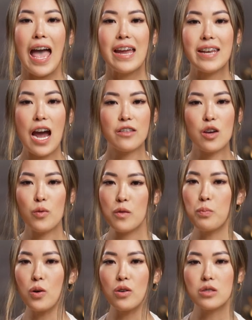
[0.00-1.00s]
Now that
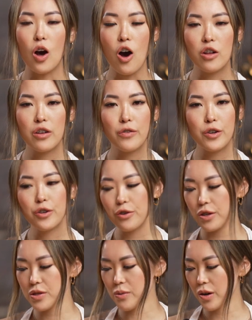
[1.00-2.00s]
we've pulled all of our noodles,